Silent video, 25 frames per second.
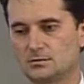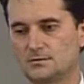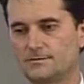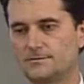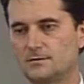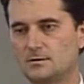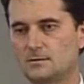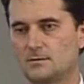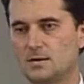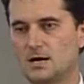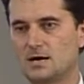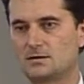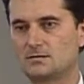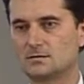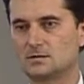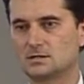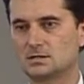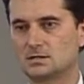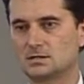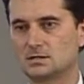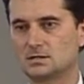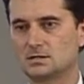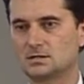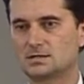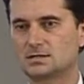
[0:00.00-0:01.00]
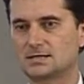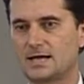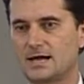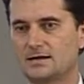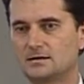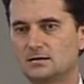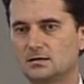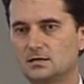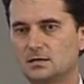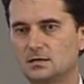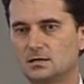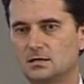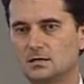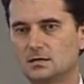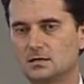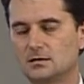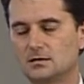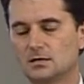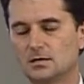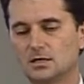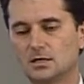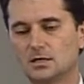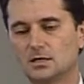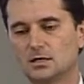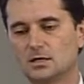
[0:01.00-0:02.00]
As soon as we
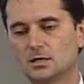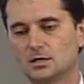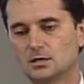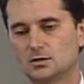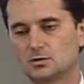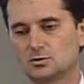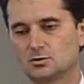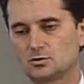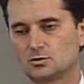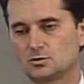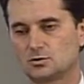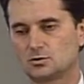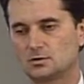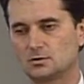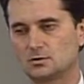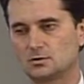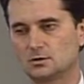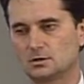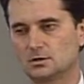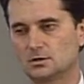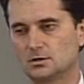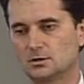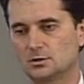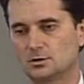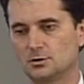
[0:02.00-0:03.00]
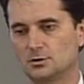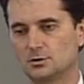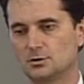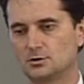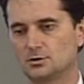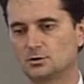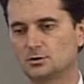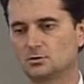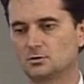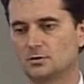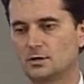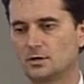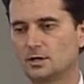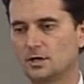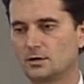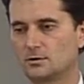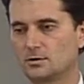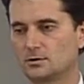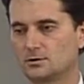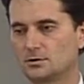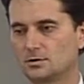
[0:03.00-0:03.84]
realize that and accept